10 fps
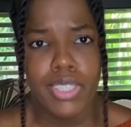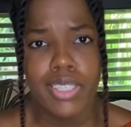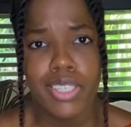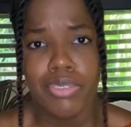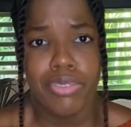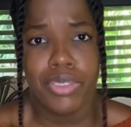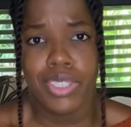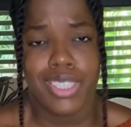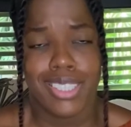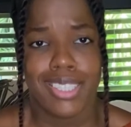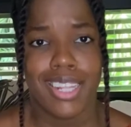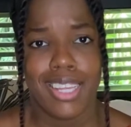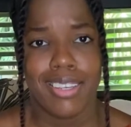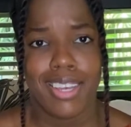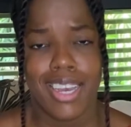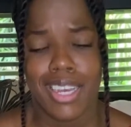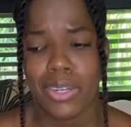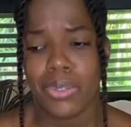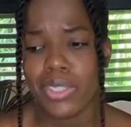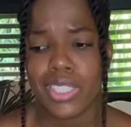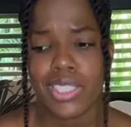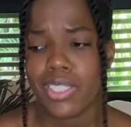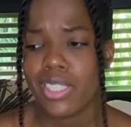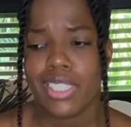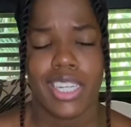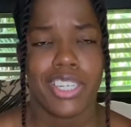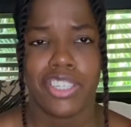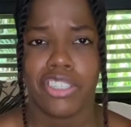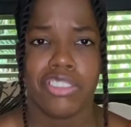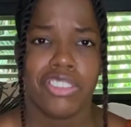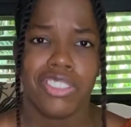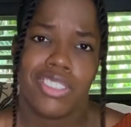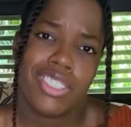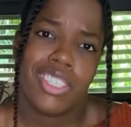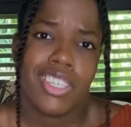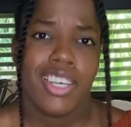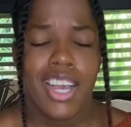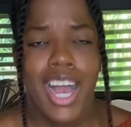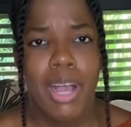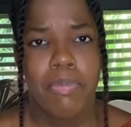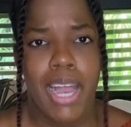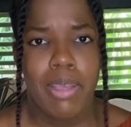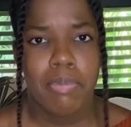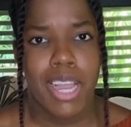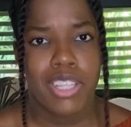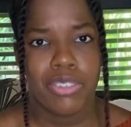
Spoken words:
if you see that you can't go to certain areas, just abide by the